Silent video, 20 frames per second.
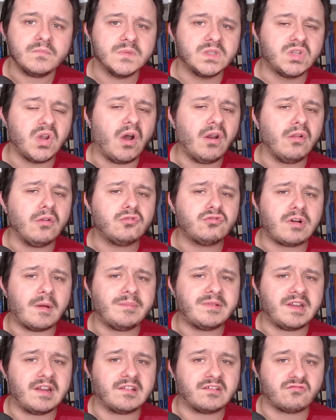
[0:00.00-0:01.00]
Donald
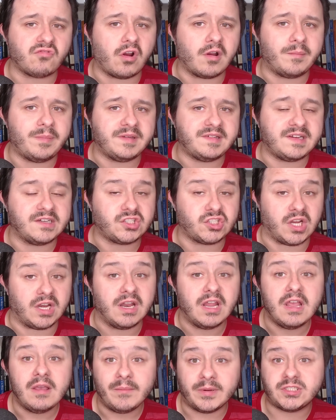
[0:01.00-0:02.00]
Trump's in a strong position.
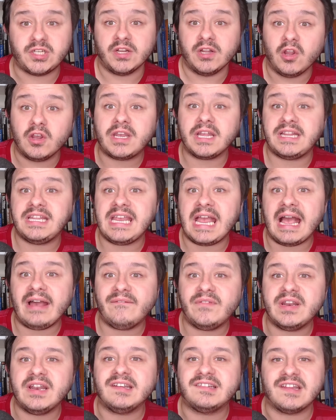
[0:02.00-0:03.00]
But you look at the
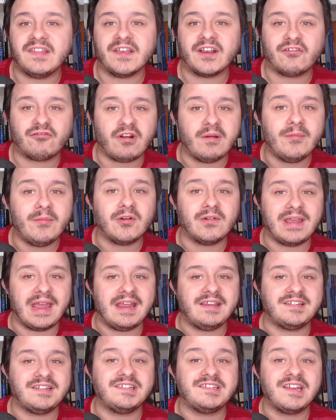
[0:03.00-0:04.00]
evidence in the criminal
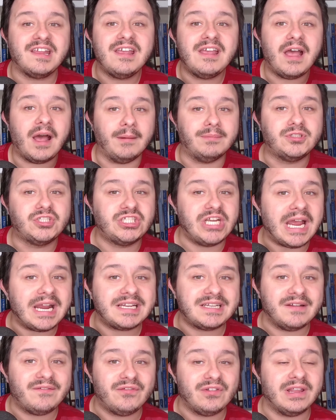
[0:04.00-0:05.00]
cases,
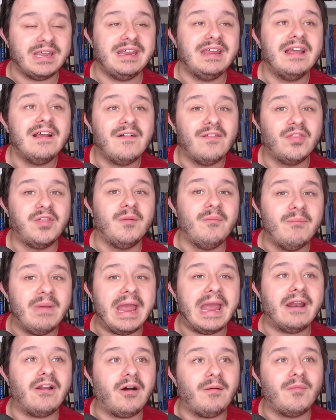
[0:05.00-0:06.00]
objectively, the
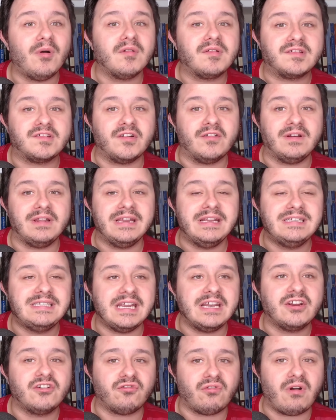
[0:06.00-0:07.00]
man almost certainly
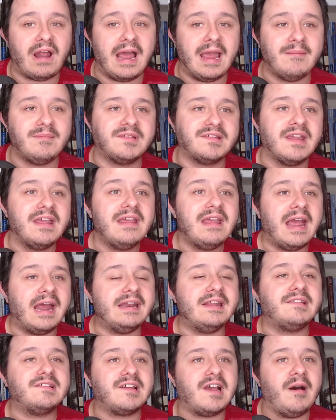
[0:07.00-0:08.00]
did crimes,
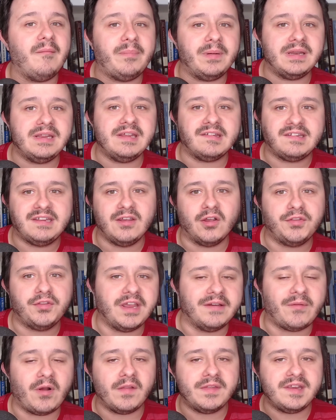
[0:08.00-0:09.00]
and his company is guilty
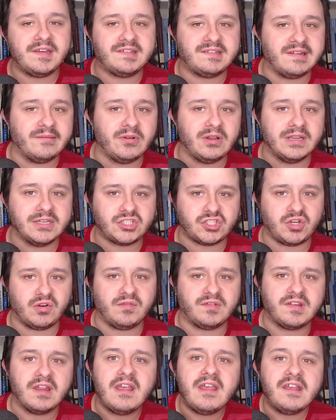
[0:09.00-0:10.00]
of all these civil
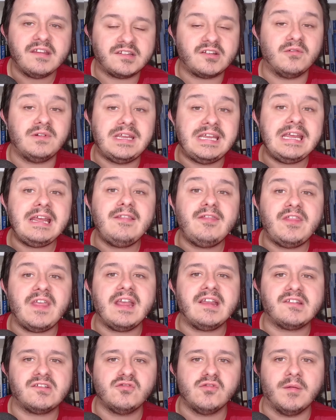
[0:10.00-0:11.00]
issues. So he
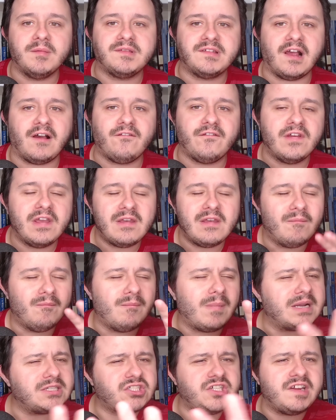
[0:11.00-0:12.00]
thinks to himself,
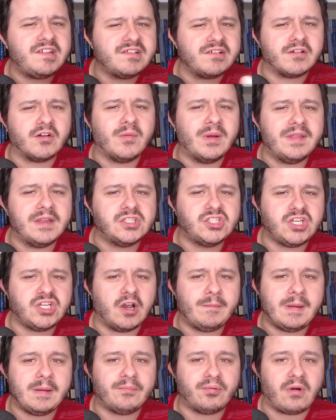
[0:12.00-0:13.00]
much easier to win the
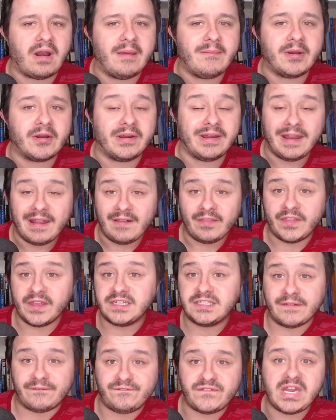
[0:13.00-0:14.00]
GOP primary than
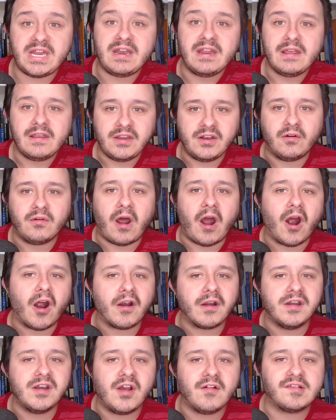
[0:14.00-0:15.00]
defeat, you know,
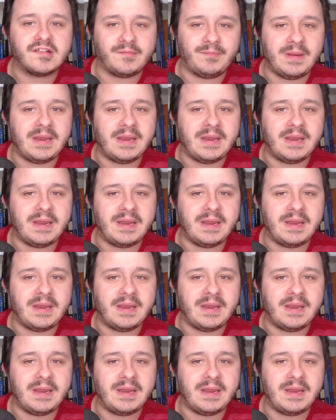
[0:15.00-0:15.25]
hard-nosed